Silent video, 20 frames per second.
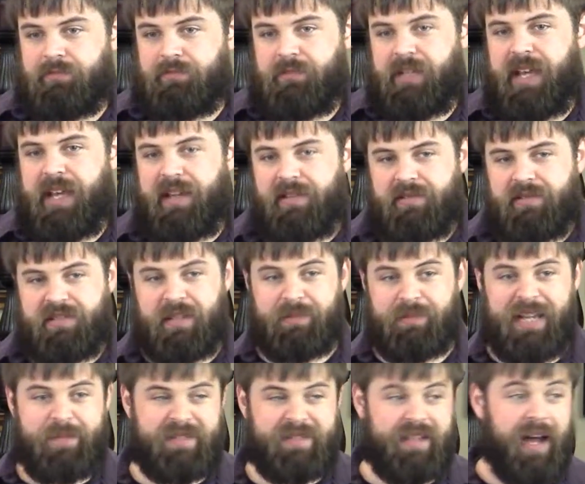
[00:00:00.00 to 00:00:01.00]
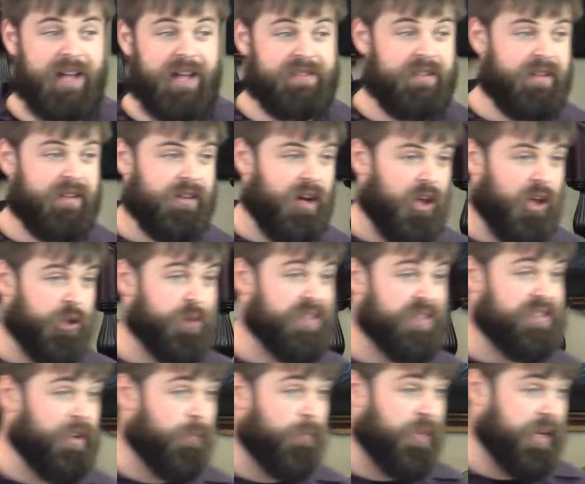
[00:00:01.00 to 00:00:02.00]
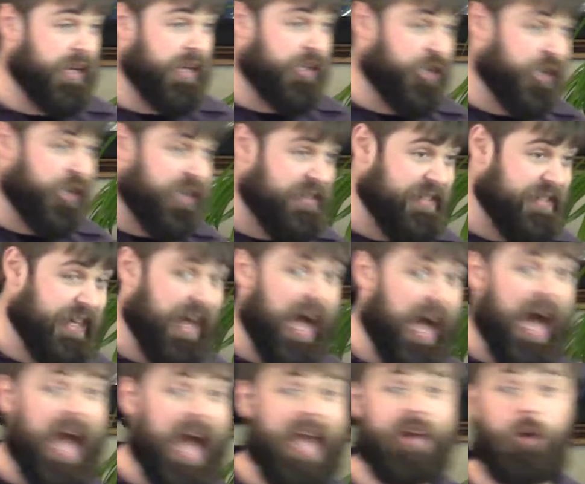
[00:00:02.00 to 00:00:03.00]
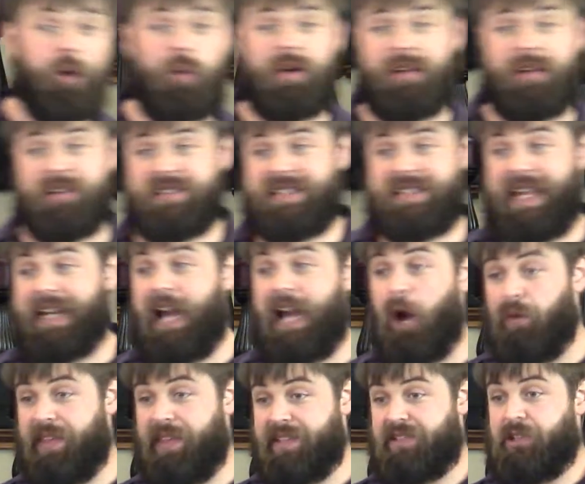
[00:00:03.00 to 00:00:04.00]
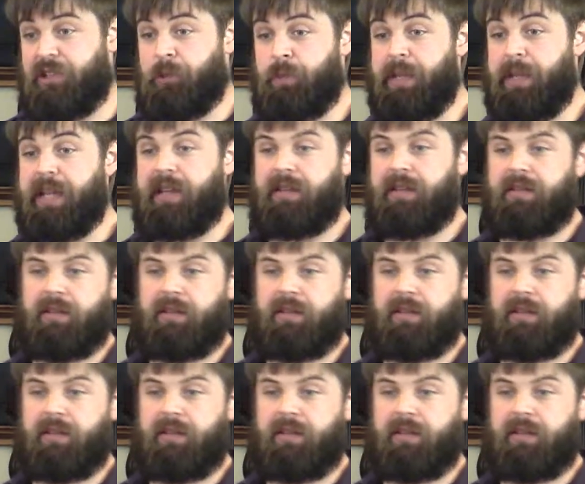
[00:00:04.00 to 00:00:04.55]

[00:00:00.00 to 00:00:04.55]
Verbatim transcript: Okay? Sometimes God's going to call you to something and you're going to say, I don't understand how this could be.